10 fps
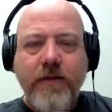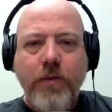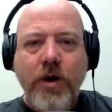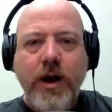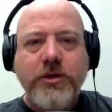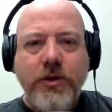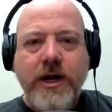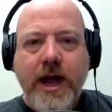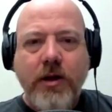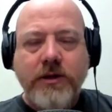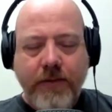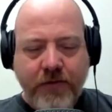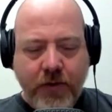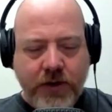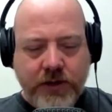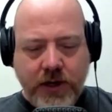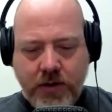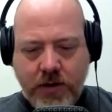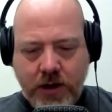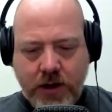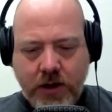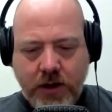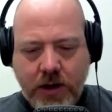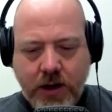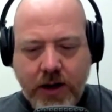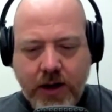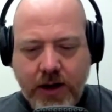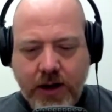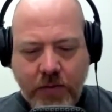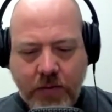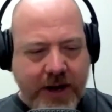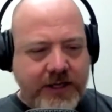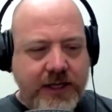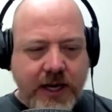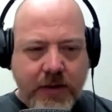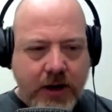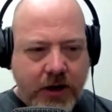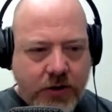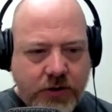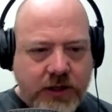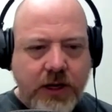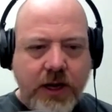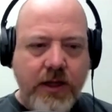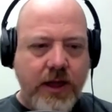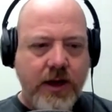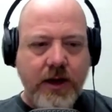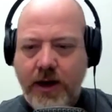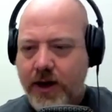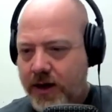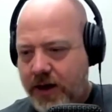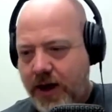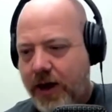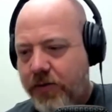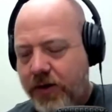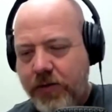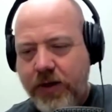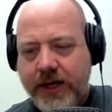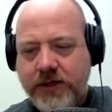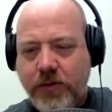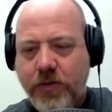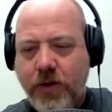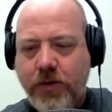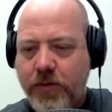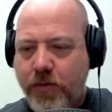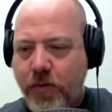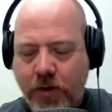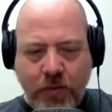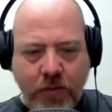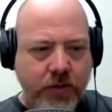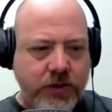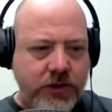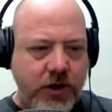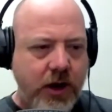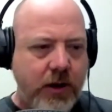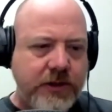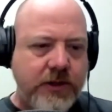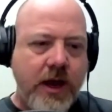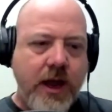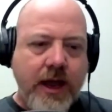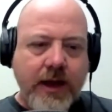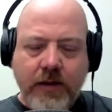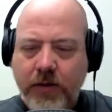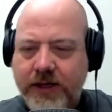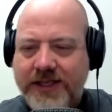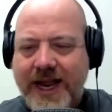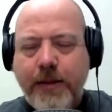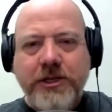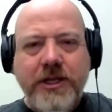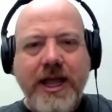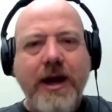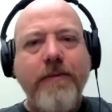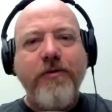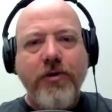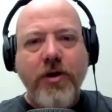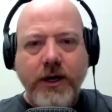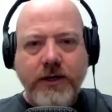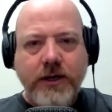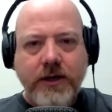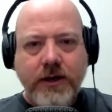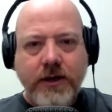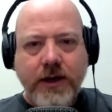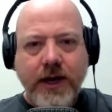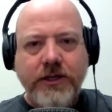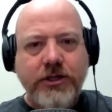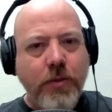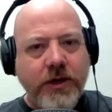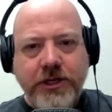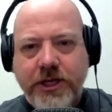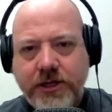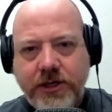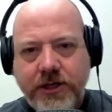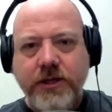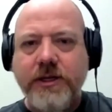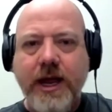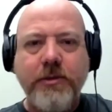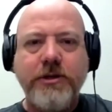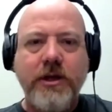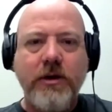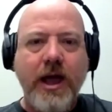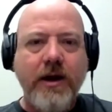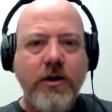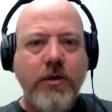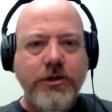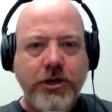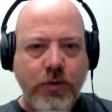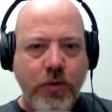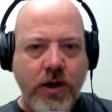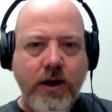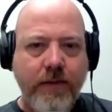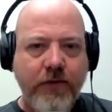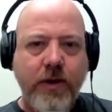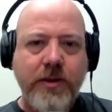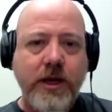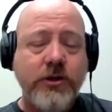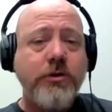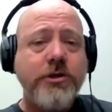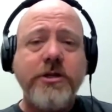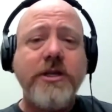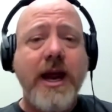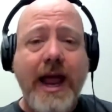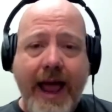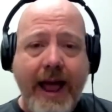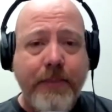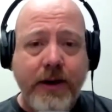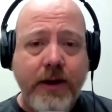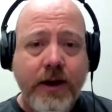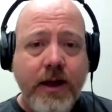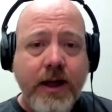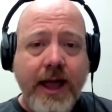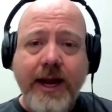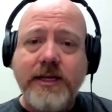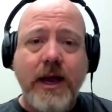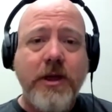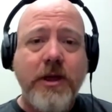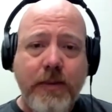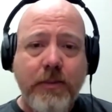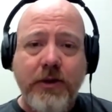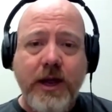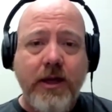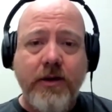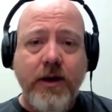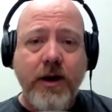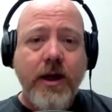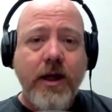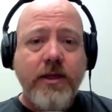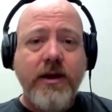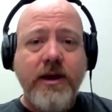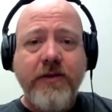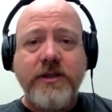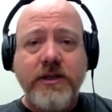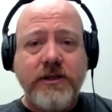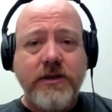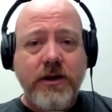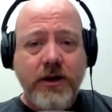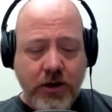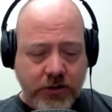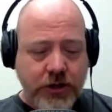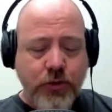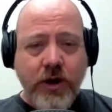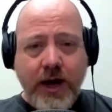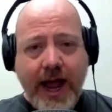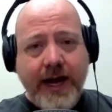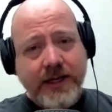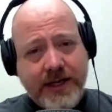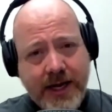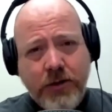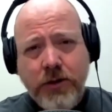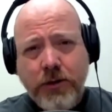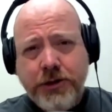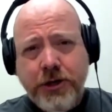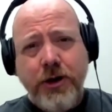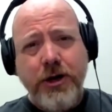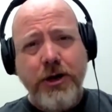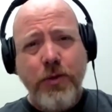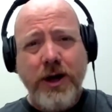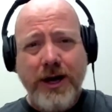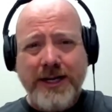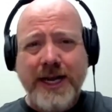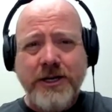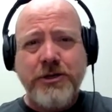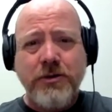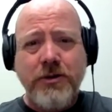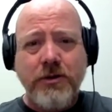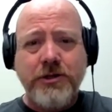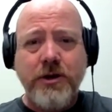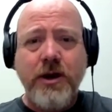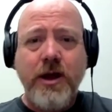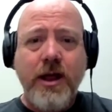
what I'm doing now is I'm focusing on with my team at acoustic and then I really would like to work with more and more startups establishing that front. It's so much easier to establish the kind of culture you want up front because culture is going to happen anytime you get people together. The difference is, you know, do you want an accidental culture or do you want an intentional culture?